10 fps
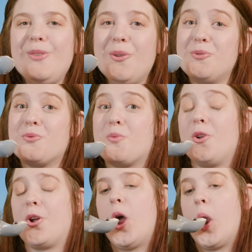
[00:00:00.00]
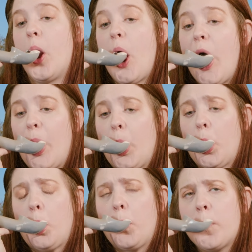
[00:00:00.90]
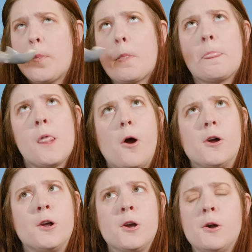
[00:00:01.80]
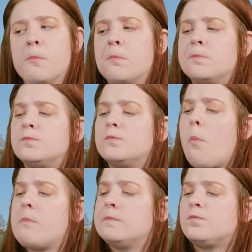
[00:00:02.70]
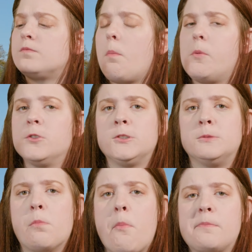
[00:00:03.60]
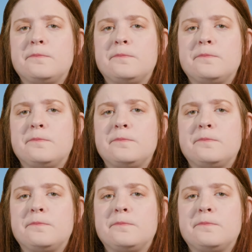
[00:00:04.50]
That was really good. I think I'll put some